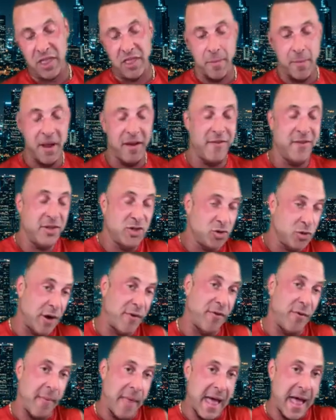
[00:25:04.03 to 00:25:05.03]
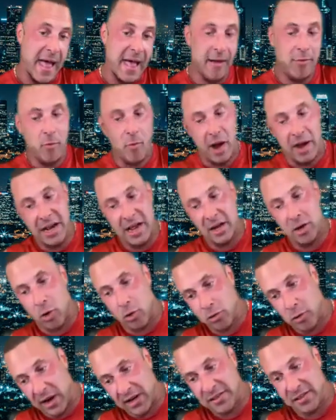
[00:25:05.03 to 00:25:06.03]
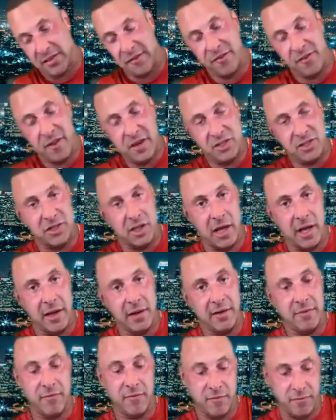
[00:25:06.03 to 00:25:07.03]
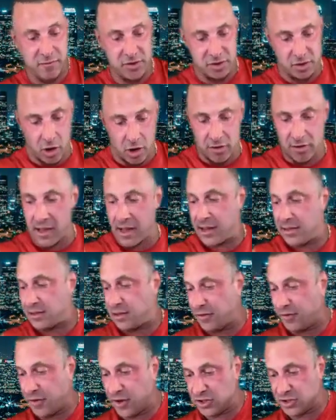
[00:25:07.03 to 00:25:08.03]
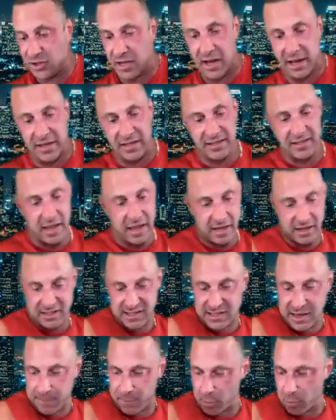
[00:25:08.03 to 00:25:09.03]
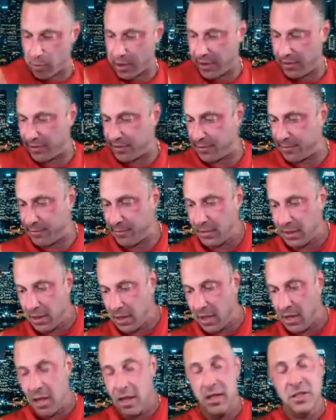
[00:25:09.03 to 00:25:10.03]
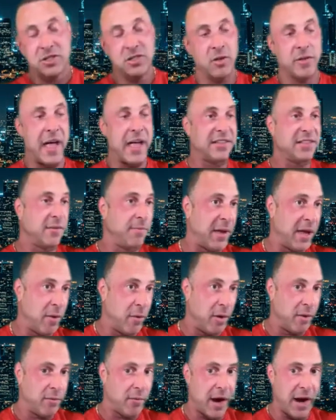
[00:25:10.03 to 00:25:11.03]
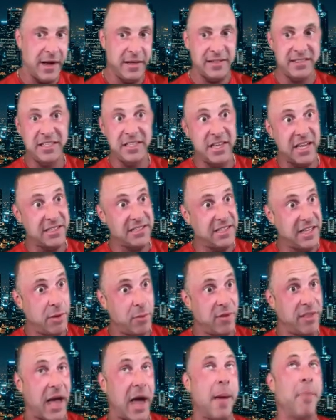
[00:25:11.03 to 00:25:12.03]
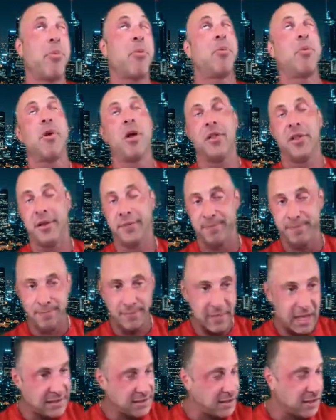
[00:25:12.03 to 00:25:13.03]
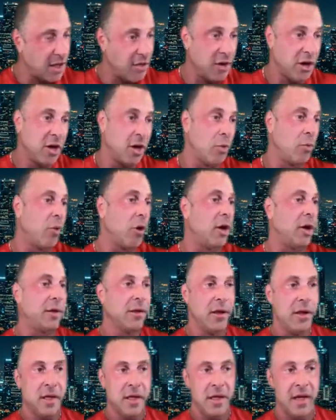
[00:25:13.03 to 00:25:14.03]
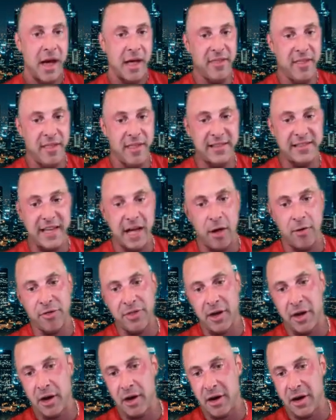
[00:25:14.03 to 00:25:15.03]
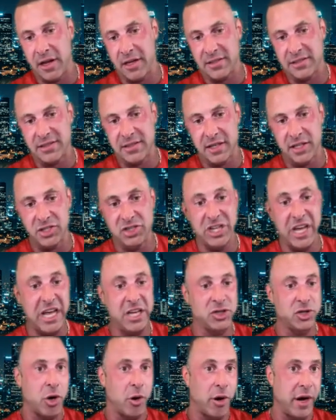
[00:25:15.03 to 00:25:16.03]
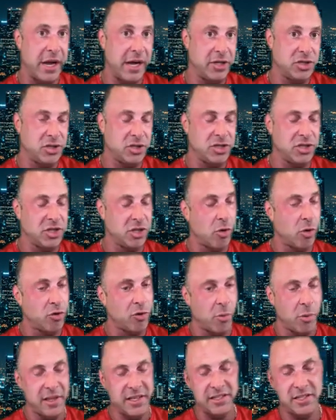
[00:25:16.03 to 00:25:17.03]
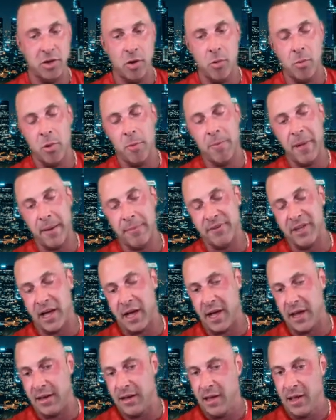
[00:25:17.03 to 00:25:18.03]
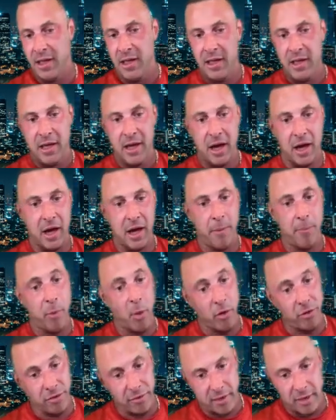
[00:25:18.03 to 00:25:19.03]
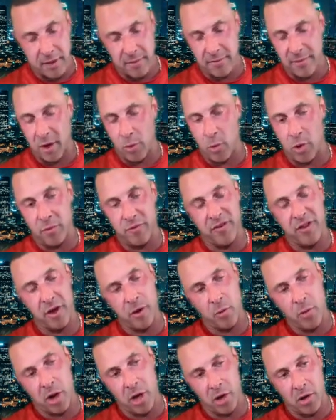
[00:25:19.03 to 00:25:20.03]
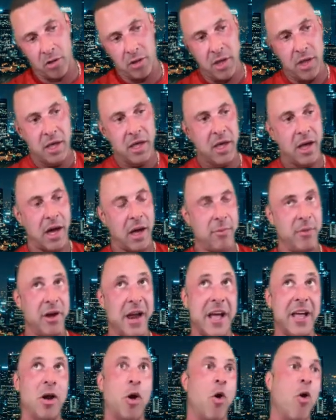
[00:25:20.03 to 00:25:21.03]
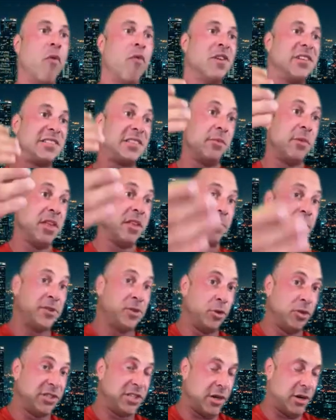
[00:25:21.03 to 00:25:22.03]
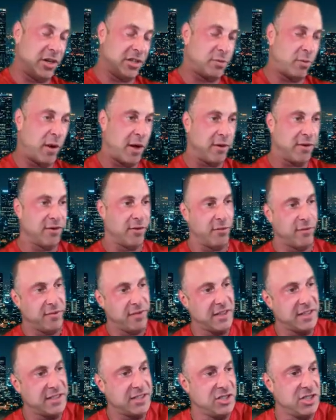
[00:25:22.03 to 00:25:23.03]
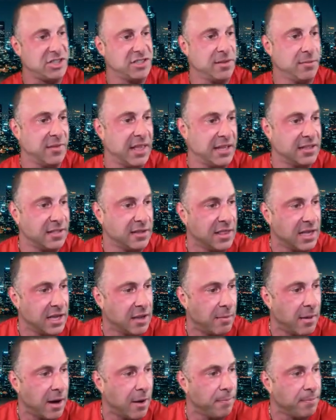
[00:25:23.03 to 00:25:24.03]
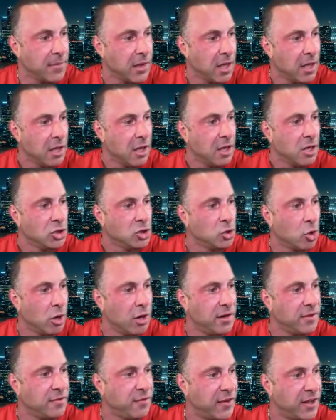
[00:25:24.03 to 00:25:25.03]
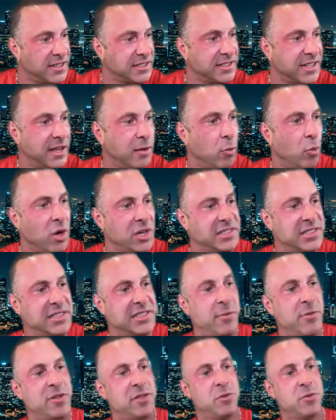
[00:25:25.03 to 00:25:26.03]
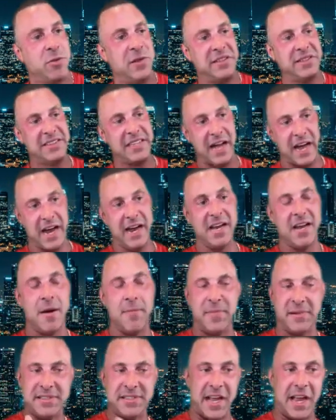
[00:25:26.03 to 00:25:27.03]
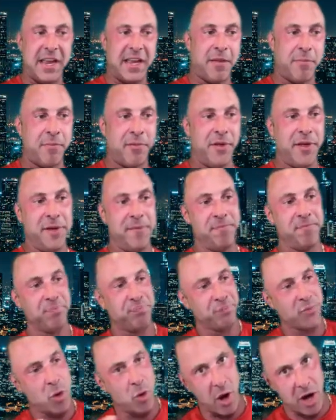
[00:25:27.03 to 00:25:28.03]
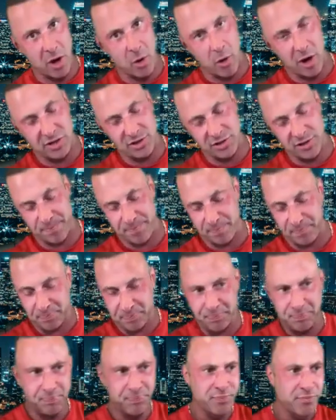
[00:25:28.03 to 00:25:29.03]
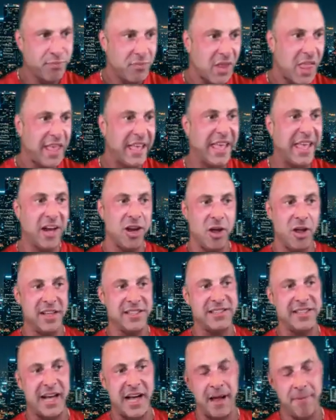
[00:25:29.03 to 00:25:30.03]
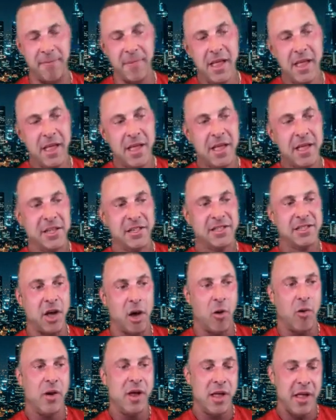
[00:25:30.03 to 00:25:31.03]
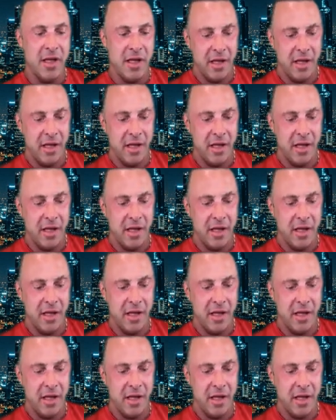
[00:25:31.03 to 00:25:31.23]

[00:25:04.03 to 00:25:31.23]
getting the benefits straight from that, why not go right to the finish line, start line to the finish line, and skip the race? So that's a big one, right? CJC with ipamorelin. That's another good one. I think that's out there. It's a uh, GHRH, it's a growth hormone releasing hormone peptide. Um, both of them, they work very well. Um, they're not going to overstimulate the pituitary as well. So this is just some things to think about. Jordan Fit said, What's the difference between Tighten Up and Titan Complete? Great question. get it all the time. So,